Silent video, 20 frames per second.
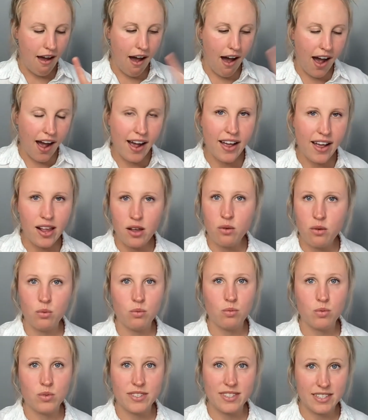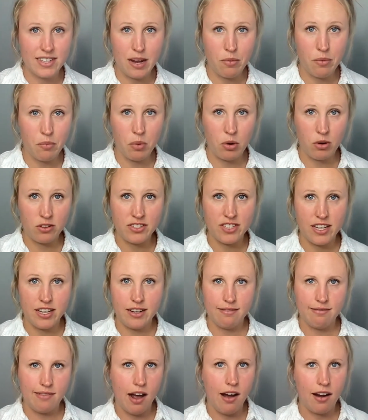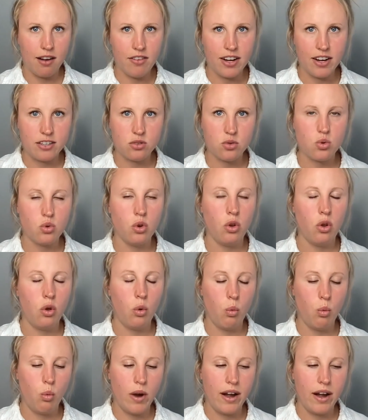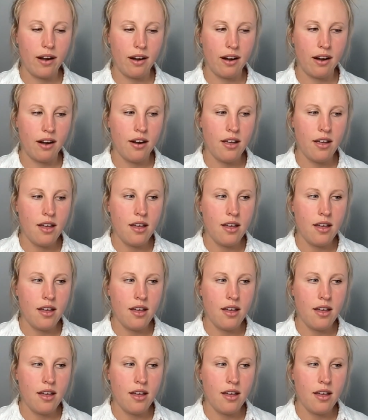I was the type of person out of high school where